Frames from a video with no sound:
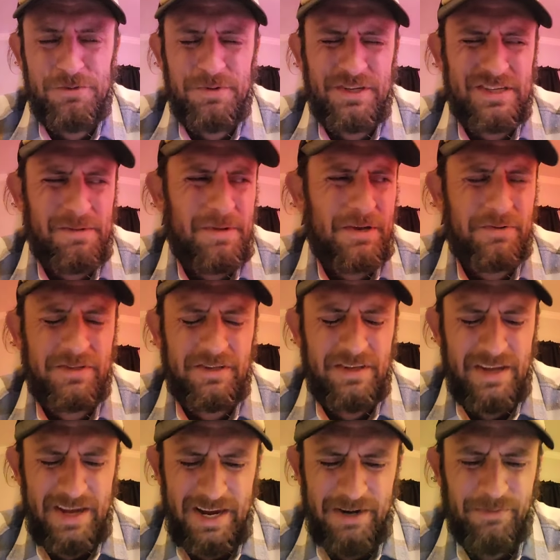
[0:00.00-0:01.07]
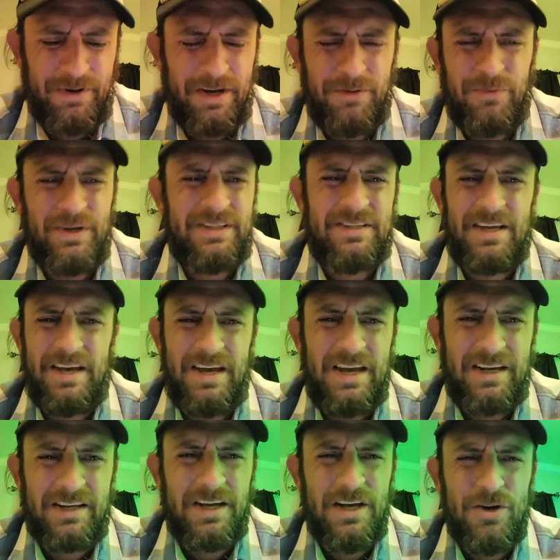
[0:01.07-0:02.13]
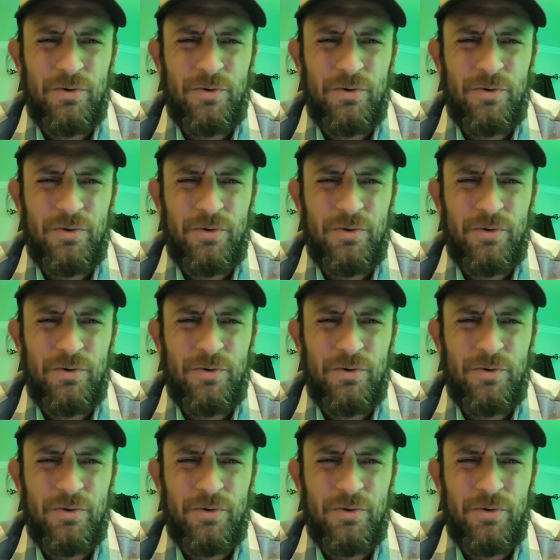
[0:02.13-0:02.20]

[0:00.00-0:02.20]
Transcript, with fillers: me because I'm like, A Rod, what the heck?